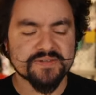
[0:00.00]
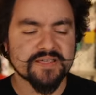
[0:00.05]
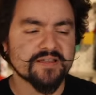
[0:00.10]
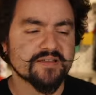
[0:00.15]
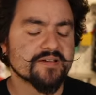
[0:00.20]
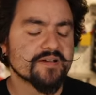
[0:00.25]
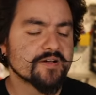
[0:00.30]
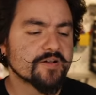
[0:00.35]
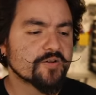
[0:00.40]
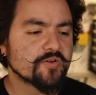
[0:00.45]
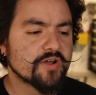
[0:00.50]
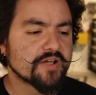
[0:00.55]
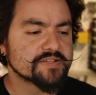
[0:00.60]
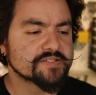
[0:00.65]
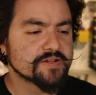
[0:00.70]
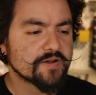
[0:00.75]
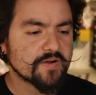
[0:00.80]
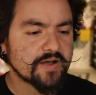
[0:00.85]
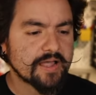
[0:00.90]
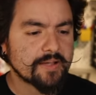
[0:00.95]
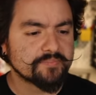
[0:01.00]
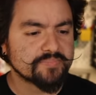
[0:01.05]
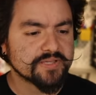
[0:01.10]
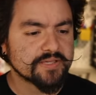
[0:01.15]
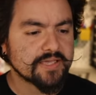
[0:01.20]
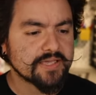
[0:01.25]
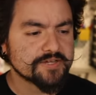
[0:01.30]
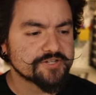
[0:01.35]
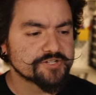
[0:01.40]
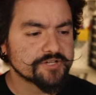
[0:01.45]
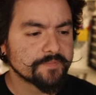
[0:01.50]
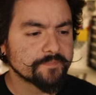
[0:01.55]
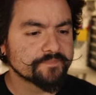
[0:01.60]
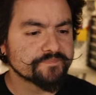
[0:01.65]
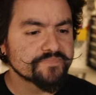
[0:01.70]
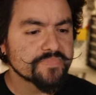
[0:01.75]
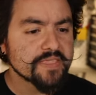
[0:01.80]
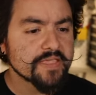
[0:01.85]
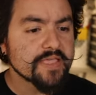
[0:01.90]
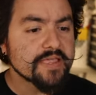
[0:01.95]
data across our application.
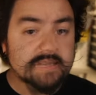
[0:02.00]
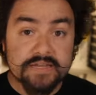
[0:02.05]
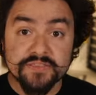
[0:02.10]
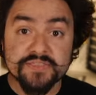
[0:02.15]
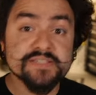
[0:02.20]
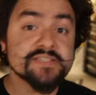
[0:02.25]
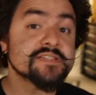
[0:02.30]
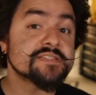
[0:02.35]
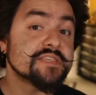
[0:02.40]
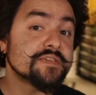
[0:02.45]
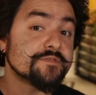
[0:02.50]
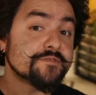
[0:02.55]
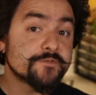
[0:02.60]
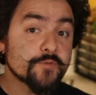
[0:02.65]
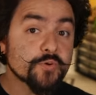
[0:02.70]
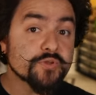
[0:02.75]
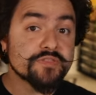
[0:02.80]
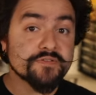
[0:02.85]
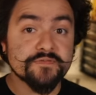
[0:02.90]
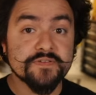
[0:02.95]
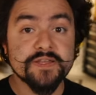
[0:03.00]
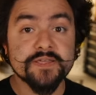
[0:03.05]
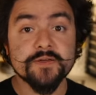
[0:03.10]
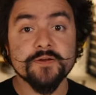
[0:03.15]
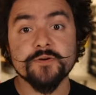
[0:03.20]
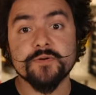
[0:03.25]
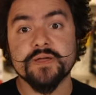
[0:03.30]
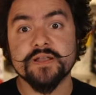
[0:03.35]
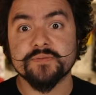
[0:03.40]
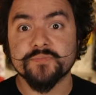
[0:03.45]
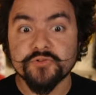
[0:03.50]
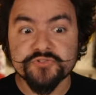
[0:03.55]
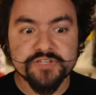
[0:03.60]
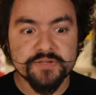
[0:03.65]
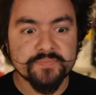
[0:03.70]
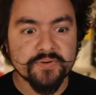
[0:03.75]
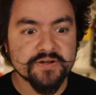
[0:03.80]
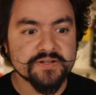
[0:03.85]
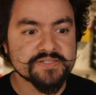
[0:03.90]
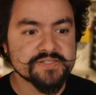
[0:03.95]
Now, this is the fourth video in a
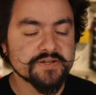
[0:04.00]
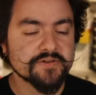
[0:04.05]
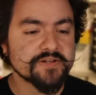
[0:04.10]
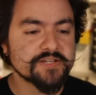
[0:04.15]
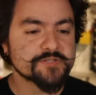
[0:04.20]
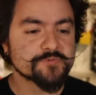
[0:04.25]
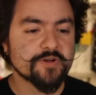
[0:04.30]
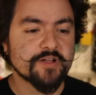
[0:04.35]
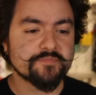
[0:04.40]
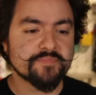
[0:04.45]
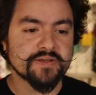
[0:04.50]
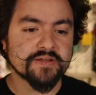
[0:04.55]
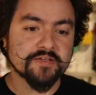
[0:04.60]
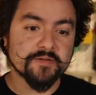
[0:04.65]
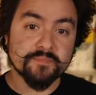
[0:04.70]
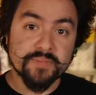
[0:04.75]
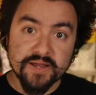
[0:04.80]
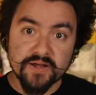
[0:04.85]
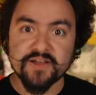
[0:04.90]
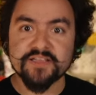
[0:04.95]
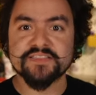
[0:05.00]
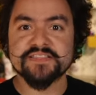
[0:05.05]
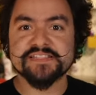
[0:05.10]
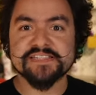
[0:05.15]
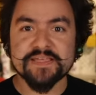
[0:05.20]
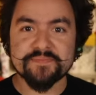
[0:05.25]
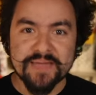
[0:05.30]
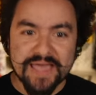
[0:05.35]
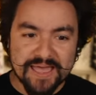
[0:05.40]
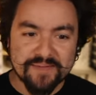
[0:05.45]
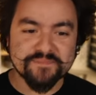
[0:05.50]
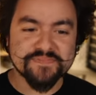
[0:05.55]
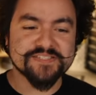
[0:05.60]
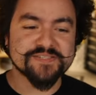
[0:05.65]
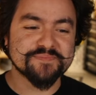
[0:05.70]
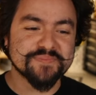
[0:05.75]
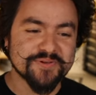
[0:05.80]
multi-part series where I've been comparing the same apps